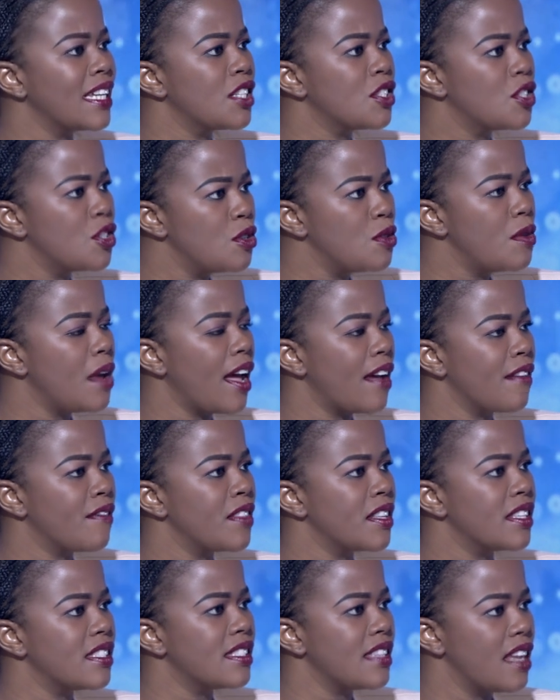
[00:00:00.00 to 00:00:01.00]
do have
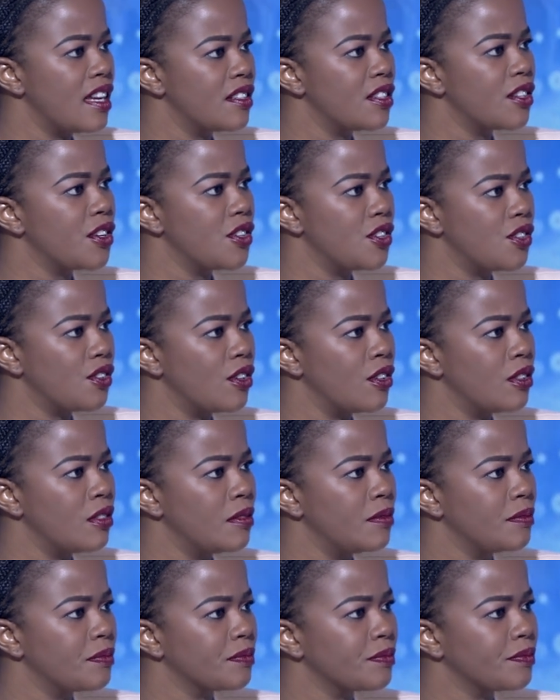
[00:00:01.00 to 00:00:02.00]
this under control.
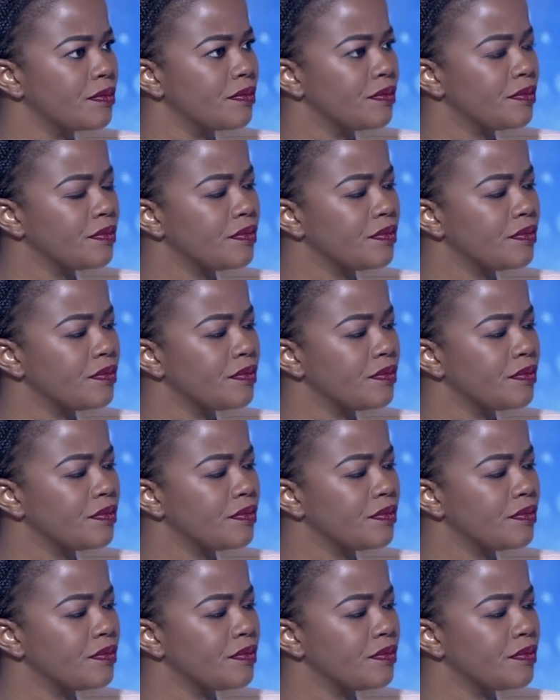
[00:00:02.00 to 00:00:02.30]
Mm.